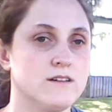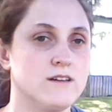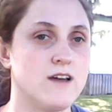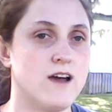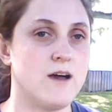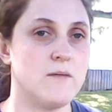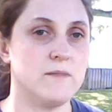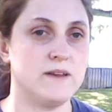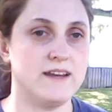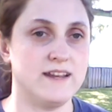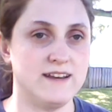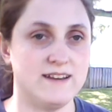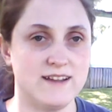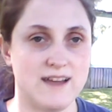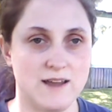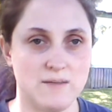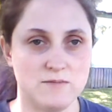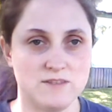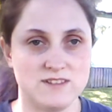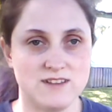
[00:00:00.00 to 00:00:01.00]
comedy
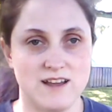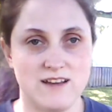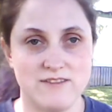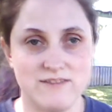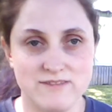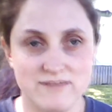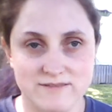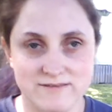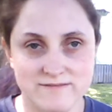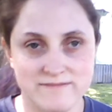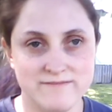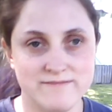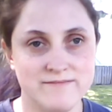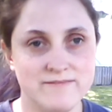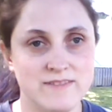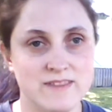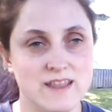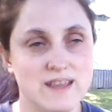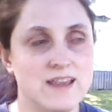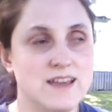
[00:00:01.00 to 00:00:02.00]
type stuff,
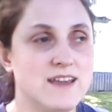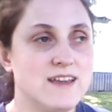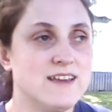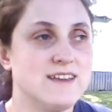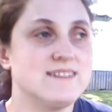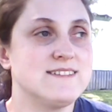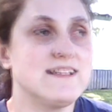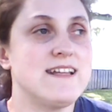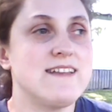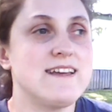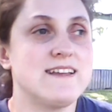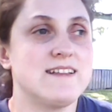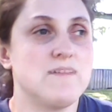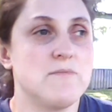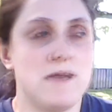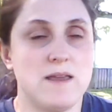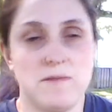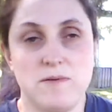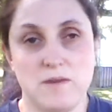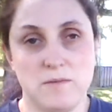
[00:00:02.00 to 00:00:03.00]
because I like to
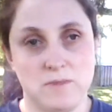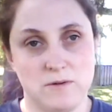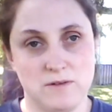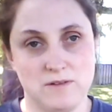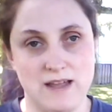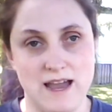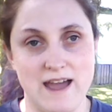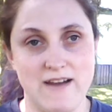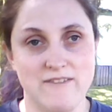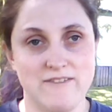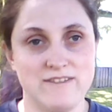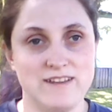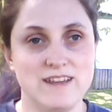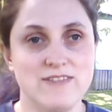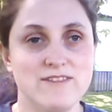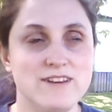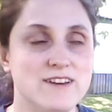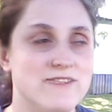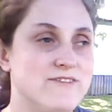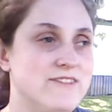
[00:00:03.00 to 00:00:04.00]
make people laugh,
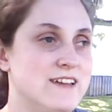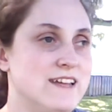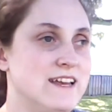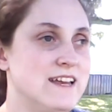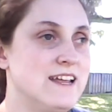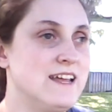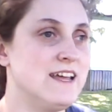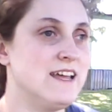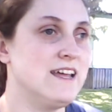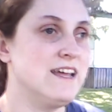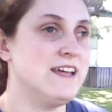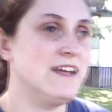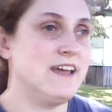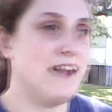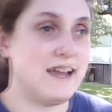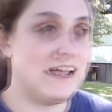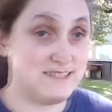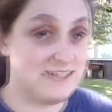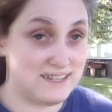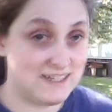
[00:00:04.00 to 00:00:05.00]
even if
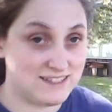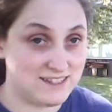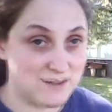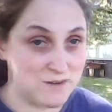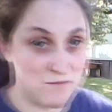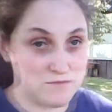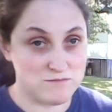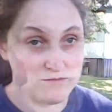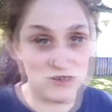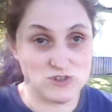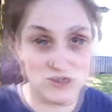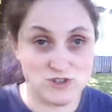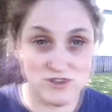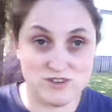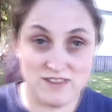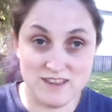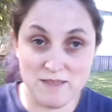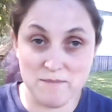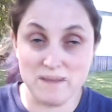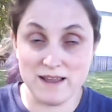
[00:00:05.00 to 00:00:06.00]
I say something
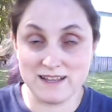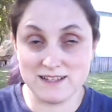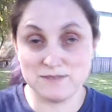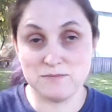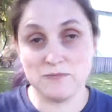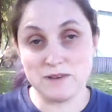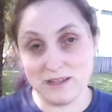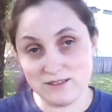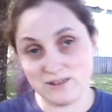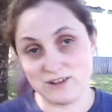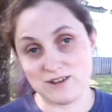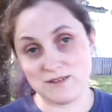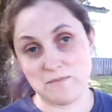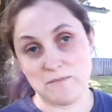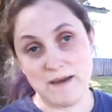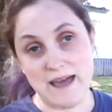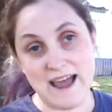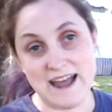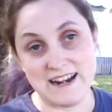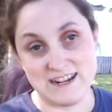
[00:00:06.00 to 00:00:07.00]
that makes me look
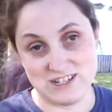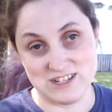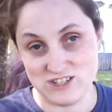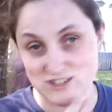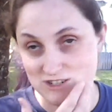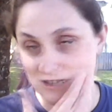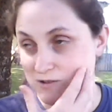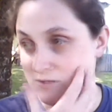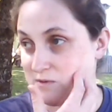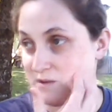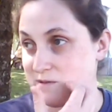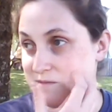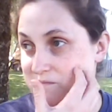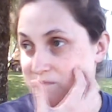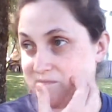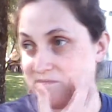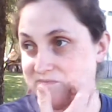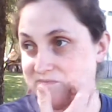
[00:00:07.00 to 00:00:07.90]
bad and stupid.